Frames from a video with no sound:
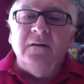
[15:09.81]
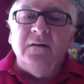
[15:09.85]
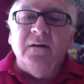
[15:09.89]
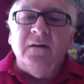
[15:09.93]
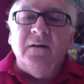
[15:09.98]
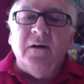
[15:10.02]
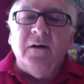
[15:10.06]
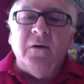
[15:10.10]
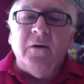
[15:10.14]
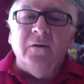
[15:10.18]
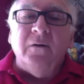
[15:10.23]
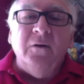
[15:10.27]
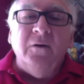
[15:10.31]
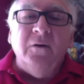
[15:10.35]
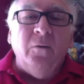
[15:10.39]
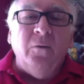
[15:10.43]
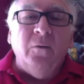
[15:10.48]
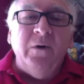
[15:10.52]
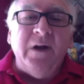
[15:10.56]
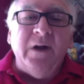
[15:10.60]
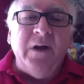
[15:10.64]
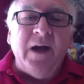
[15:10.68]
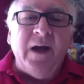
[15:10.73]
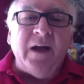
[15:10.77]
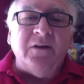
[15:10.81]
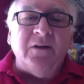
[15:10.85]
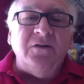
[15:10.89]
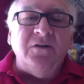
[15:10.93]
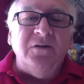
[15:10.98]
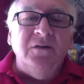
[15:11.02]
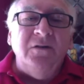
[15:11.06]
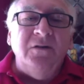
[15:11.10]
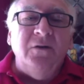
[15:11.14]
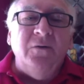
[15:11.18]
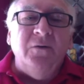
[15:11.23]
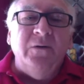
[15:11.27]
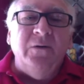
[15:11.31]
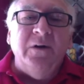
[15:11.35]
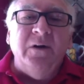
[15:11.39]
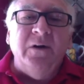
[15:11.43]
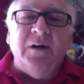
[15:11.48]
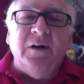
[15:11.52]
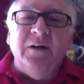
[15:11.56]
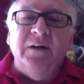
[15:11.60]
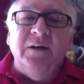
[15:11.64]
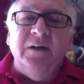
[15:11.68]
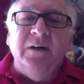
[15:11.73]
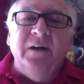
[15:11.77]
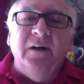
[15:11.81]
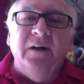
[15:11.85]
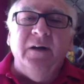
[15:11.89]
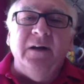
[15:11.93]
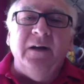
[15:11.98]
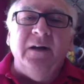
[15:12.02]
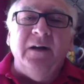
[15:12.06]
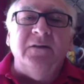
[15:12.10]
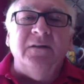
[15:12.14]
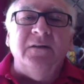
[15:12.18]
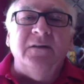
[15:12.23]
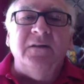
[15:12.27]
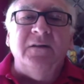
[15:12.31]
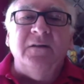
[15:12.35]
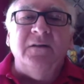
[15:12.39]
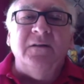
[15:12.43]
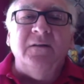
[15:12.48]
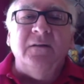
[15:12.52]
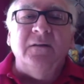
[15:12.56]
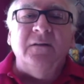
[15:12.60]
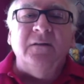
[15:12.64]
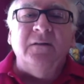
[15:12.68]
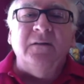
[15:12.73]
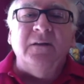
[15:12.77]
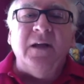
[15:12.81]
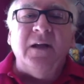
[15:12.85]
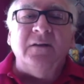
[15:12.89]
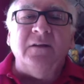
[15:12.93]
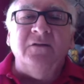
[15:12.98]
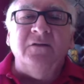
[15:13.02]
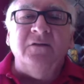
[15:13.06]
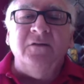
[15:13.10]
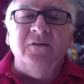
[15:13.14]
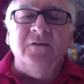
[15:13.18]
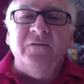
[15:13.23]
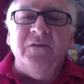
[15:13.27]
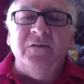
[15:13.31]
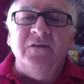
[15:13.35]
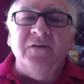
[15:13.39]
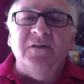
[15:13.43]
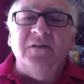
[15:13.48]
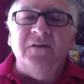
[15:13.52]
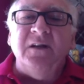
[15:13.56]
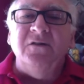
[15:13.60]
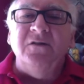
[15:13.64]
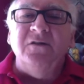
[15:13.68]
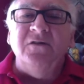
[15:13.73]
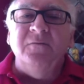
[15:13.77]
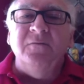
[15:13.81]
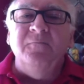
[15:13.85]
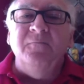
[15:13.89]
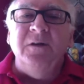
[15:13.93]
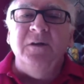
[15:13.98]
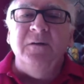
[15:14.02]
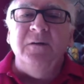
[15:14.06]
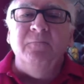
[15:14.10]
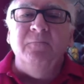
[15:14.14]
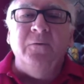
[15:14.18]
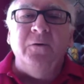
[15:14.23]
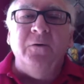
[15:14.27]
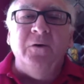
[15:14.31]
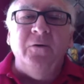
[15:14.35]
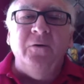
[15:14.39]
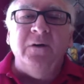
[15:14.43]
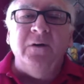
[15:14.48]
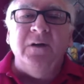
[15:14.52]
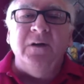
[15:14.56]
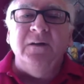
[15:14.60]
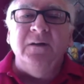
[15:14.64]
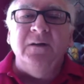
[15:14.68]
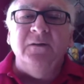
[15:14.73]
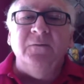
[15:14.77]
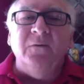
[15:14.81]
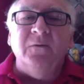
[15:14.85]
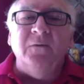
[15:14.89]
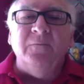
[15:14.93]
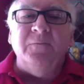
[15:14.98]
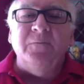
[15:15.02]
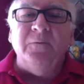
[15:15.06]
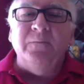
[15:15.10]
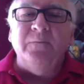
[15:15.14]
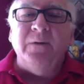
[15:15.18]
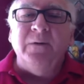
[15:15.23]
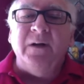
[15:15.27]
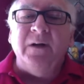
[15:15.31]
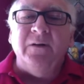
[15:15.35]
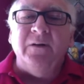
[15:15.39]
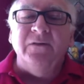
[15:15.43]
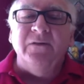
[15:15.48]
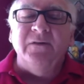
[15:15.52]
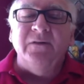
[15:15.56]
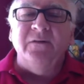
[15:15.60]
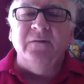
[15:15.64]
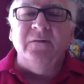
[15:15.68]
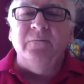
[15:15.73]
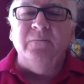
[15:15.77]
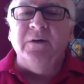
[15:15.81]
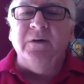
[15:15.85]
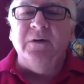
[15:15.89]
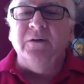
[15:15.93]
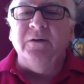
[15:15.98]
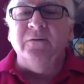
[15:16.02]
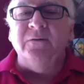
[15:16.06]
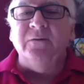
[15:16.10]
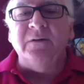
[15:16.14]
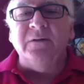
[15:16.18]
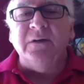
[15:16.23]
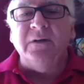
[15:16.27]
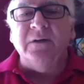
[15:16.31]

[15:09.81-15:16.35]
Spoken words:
a little reaction going on there. And that surface tension being broken is what propels the boat.